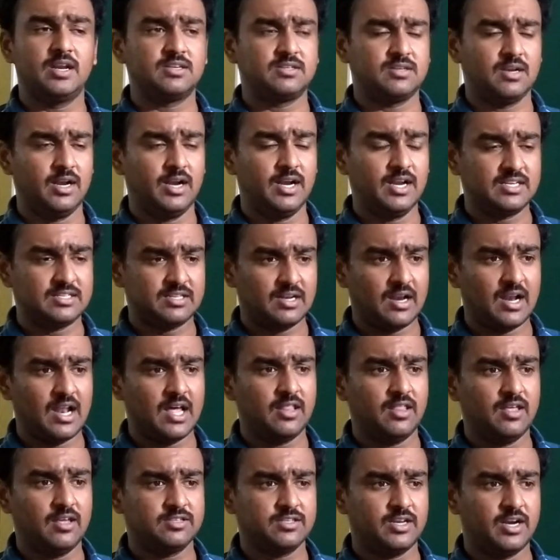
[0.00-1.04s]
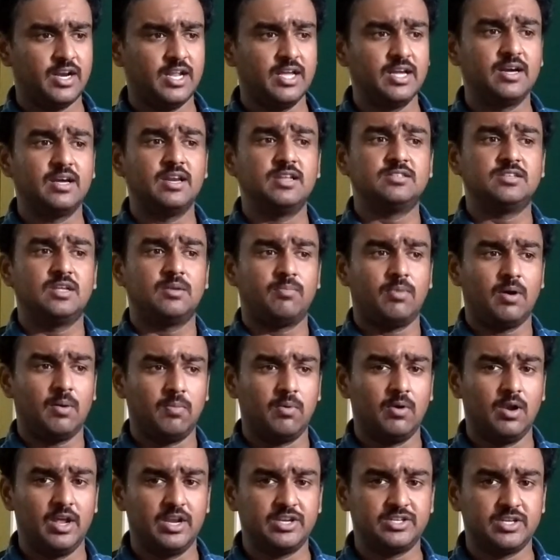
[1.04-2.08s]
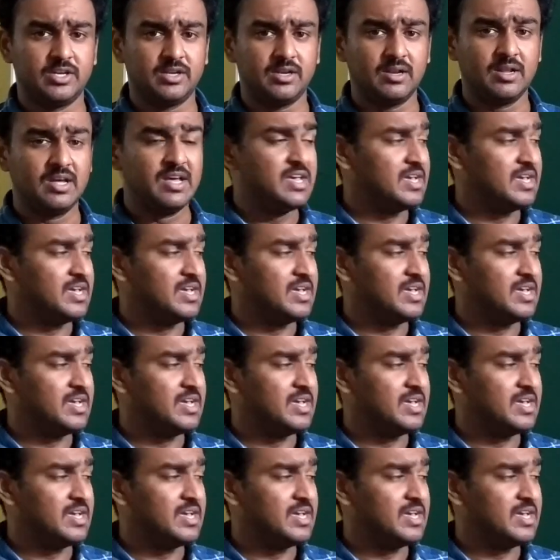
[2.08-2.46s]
industrialization and increasing population,